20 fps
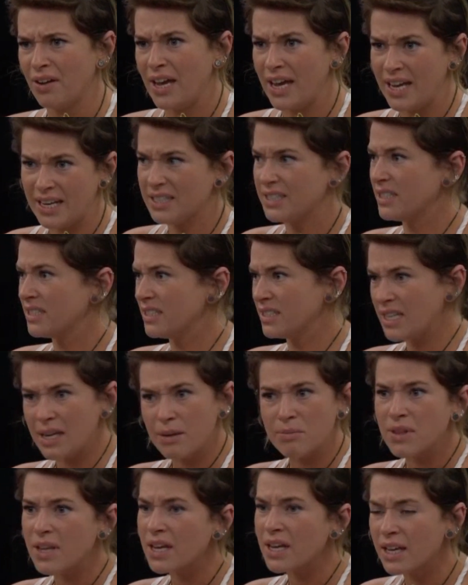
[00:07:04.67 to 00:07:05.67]
And it's the
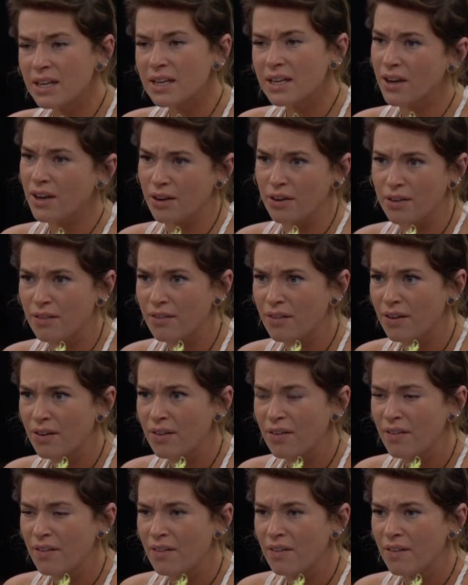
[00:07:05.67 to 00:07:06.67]
same thing in here.
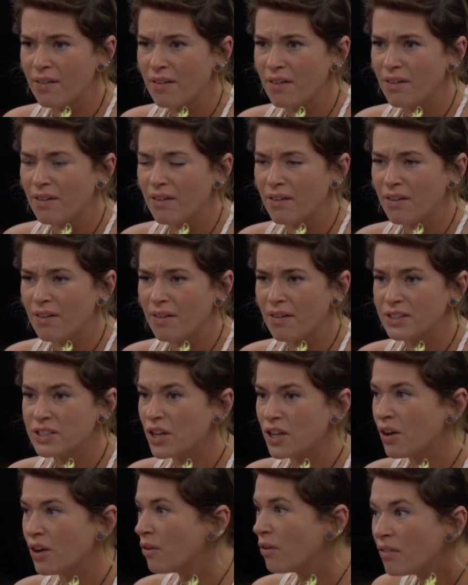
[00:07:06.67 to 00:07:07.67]

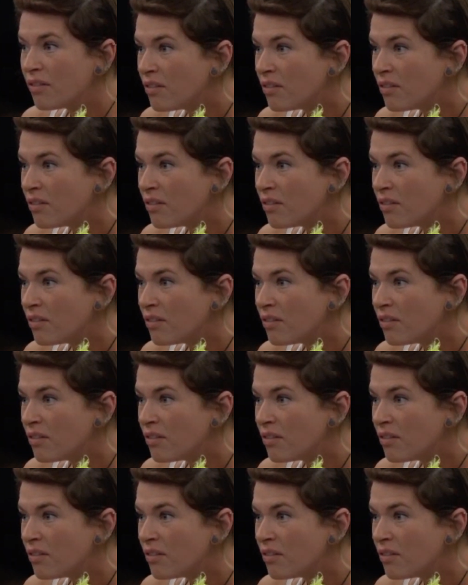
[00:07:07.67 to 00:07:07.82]
So...